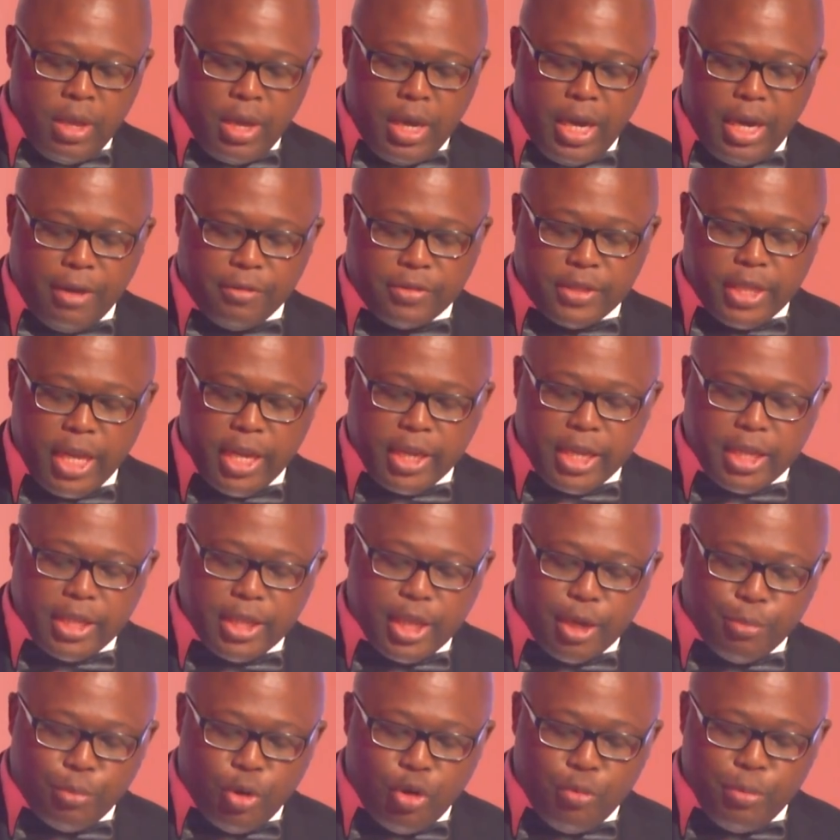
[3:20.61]
I've
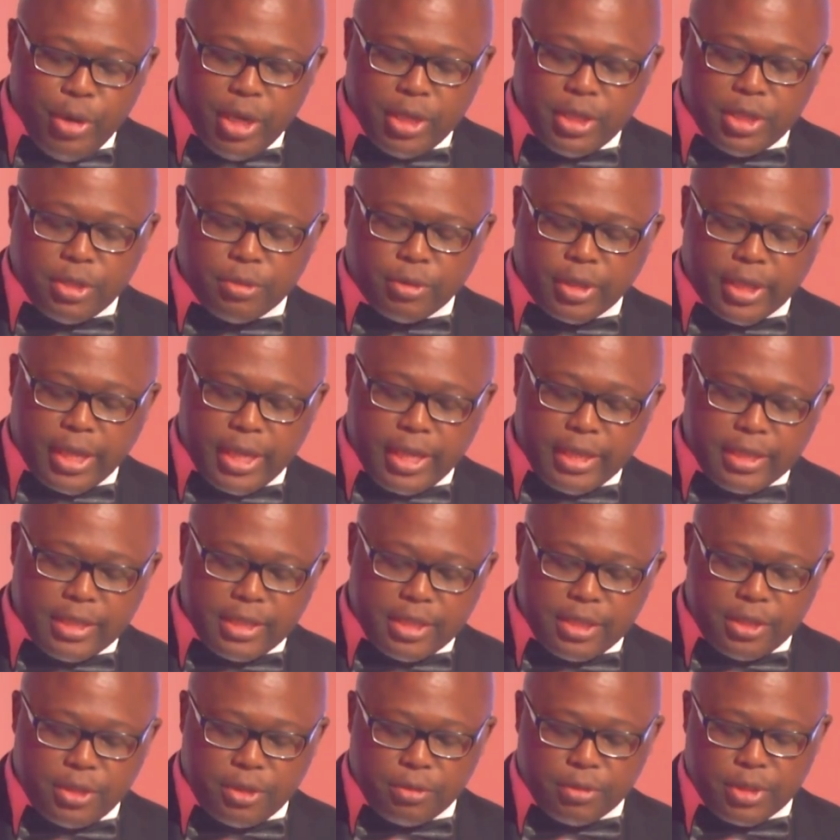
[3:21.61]
taken the moment to
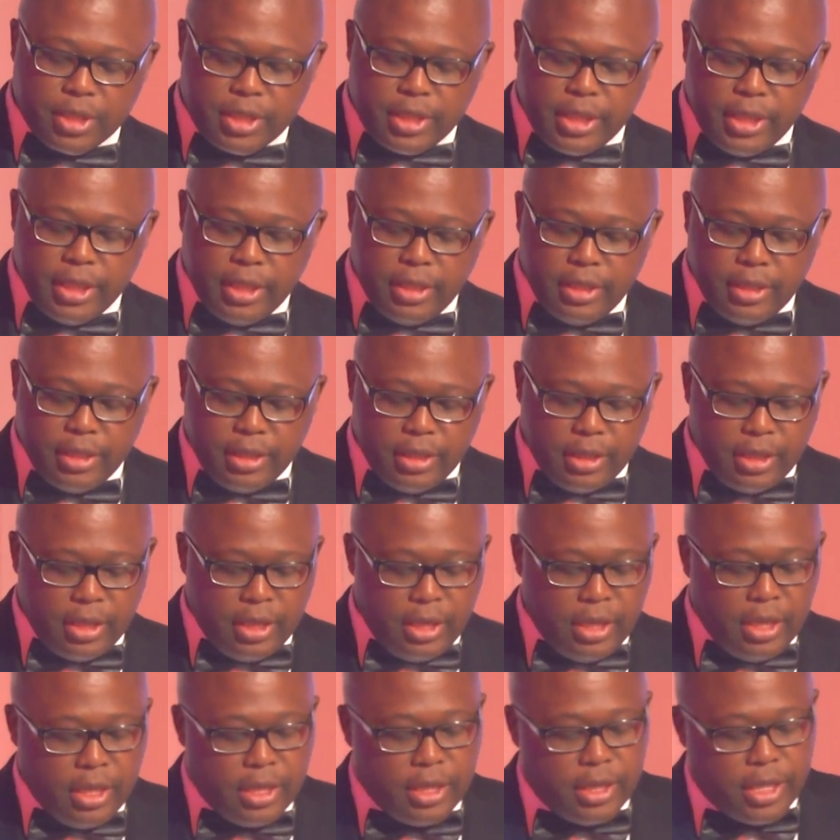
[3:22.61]
rest, to still
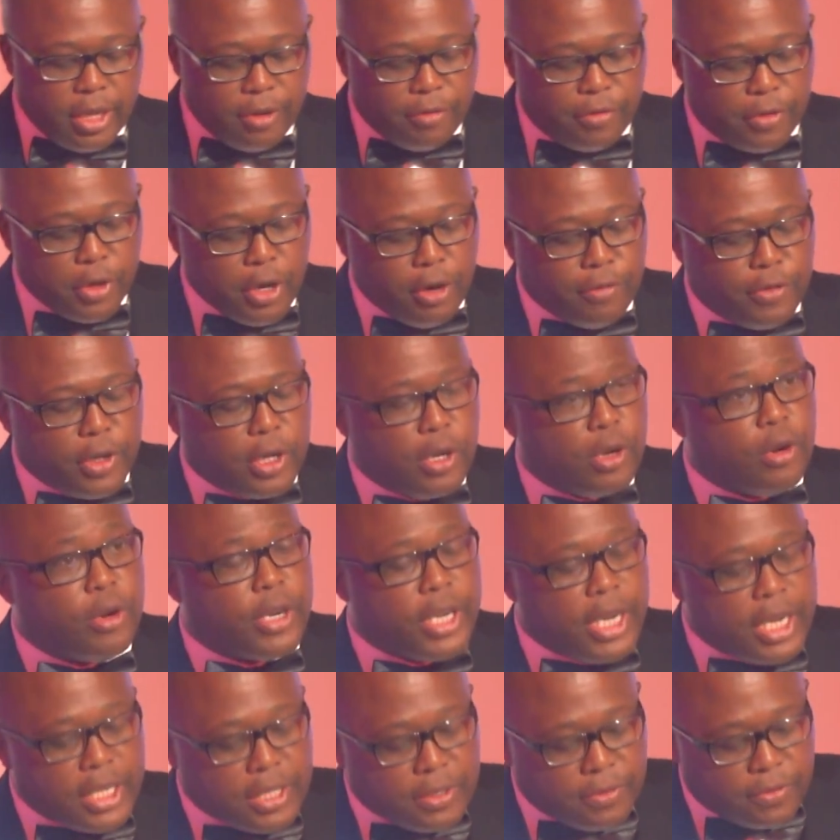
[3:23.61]
the view of a
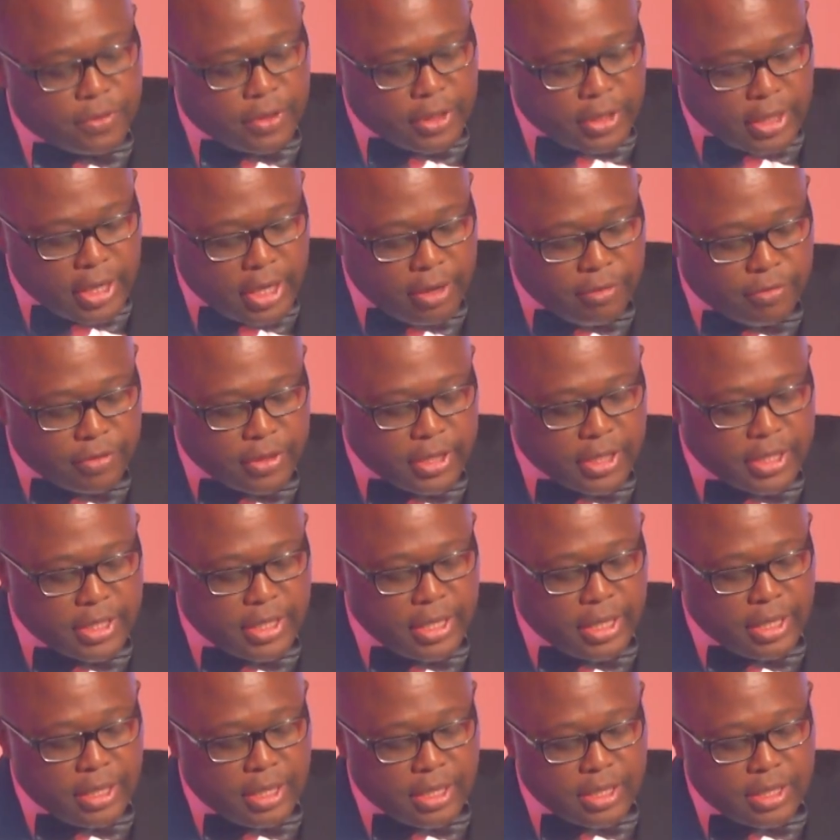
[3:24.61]
glorious
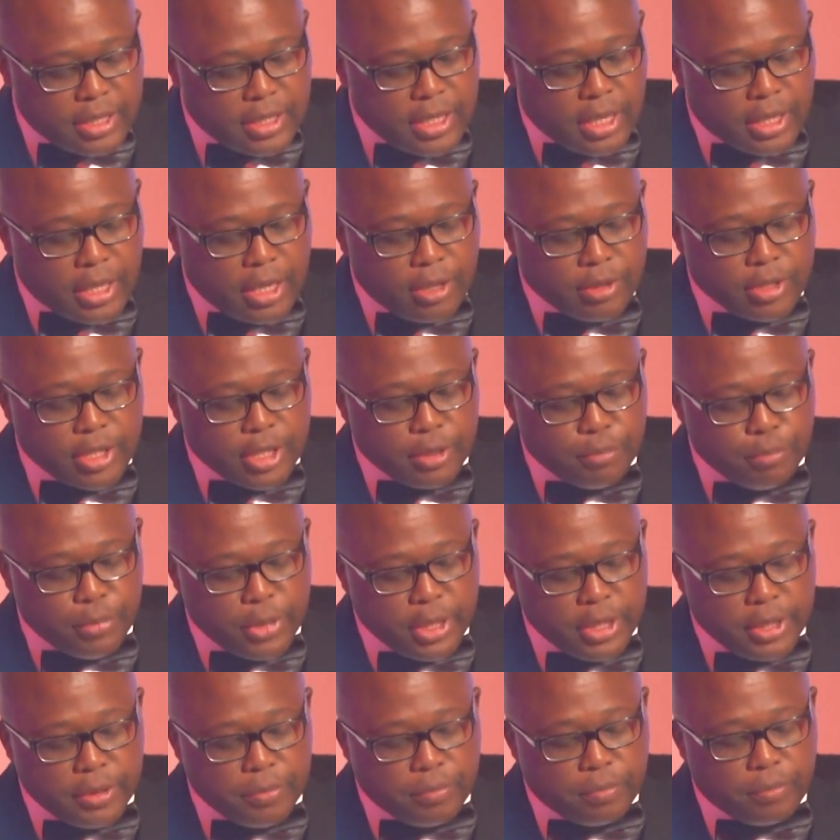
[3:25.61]
vista surrounding
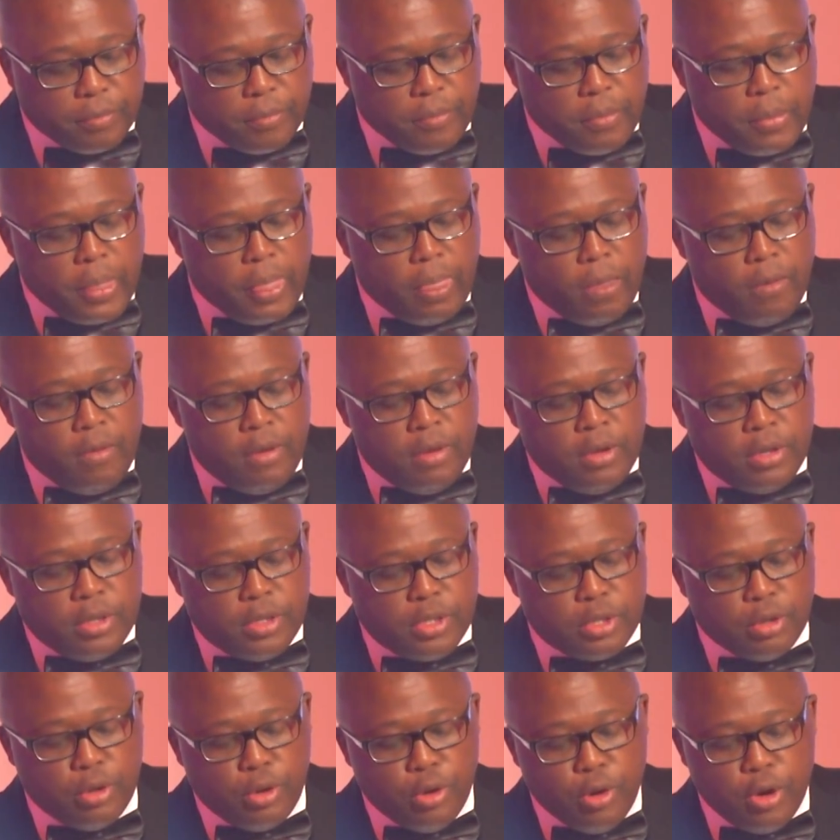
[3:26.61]
me,
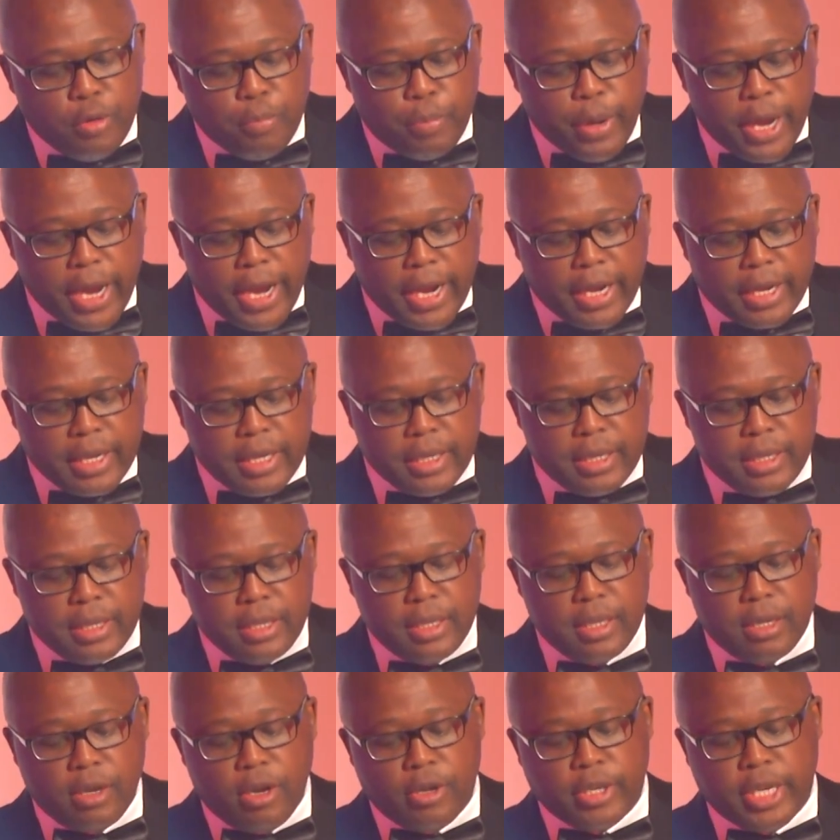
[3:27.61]
to look back
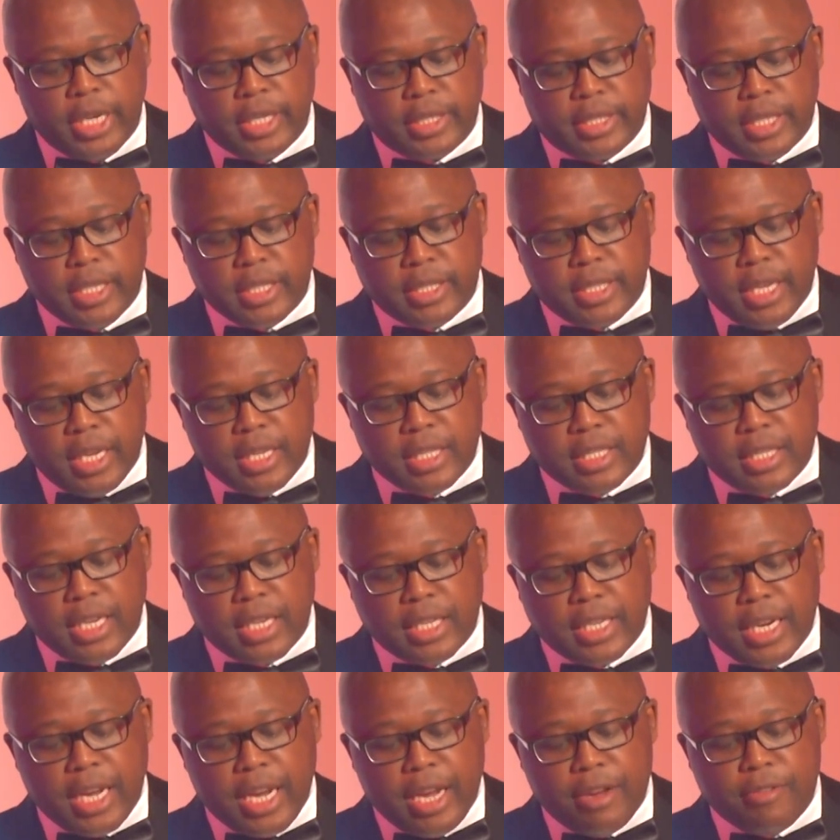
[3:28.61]
on a distance
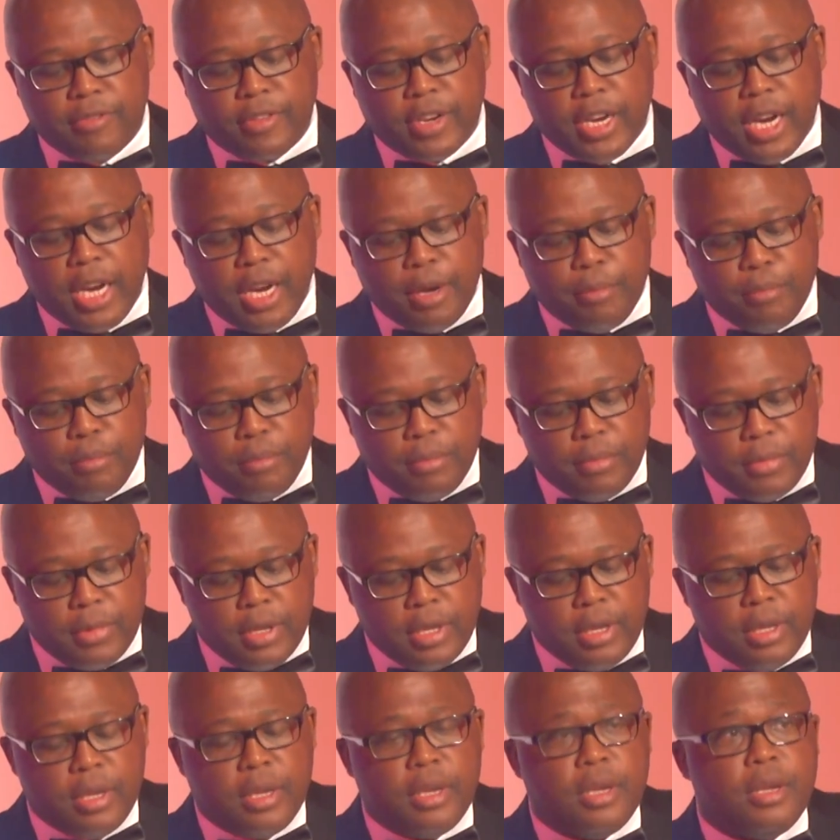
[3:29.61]
that I have come,
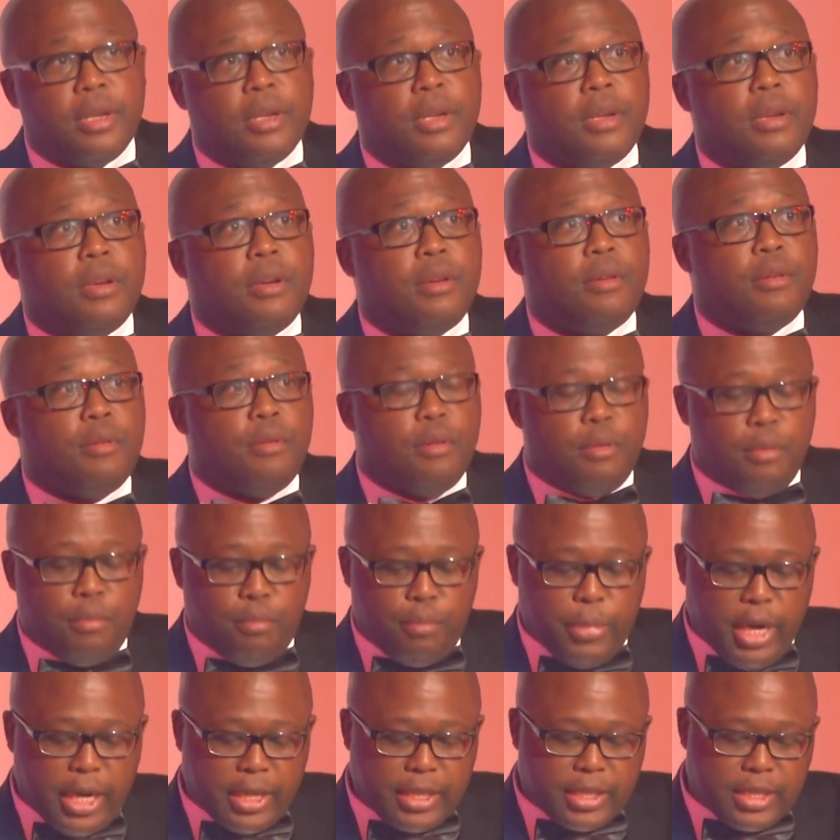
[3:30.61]

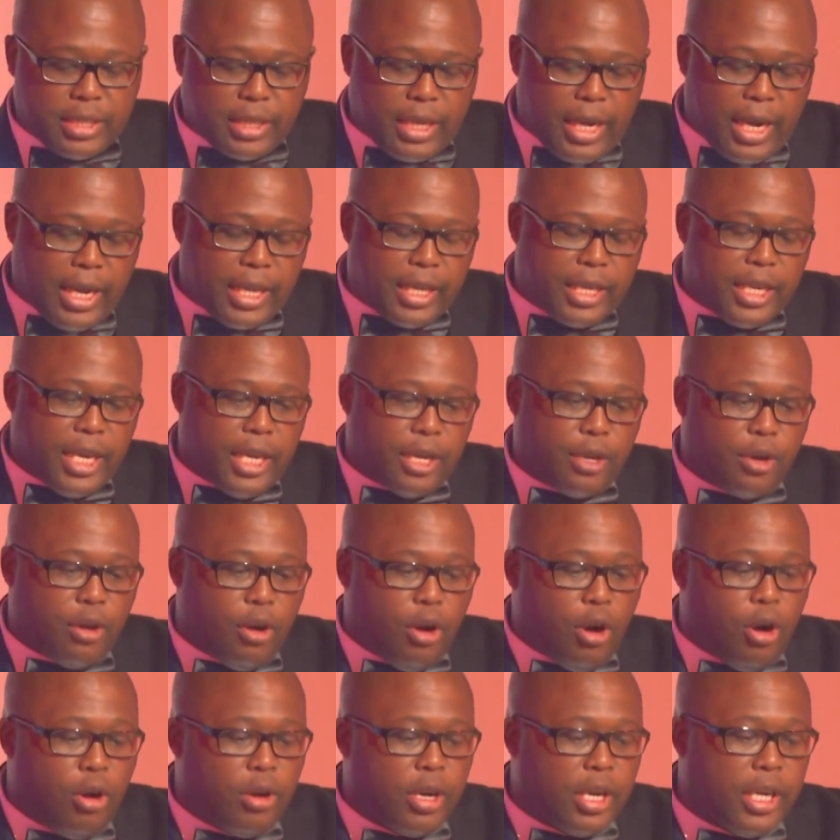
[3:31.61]
but I can
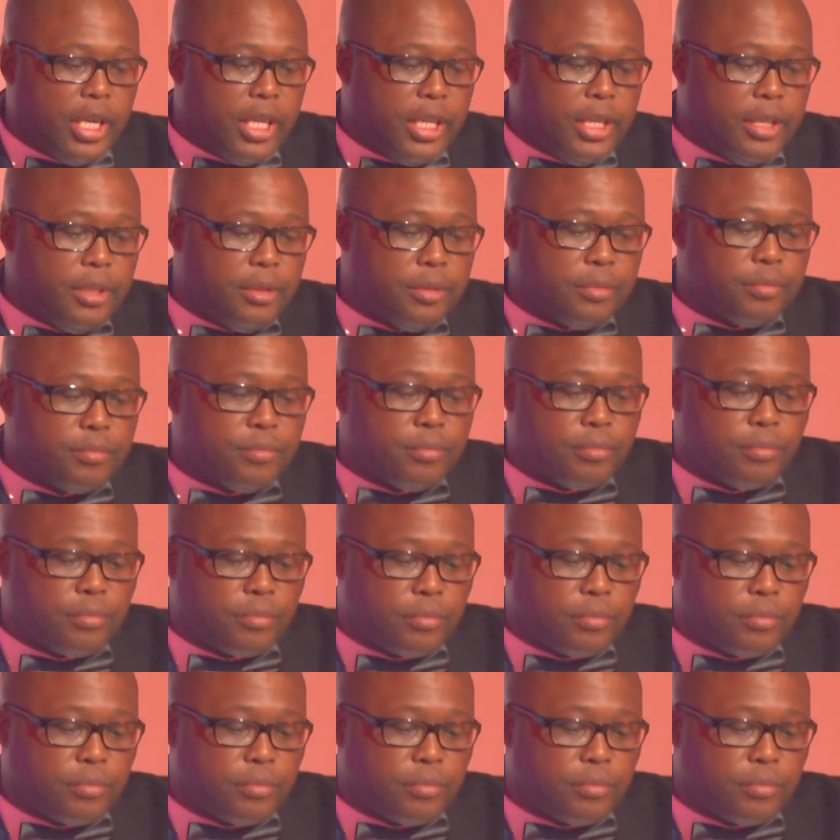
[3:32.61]
only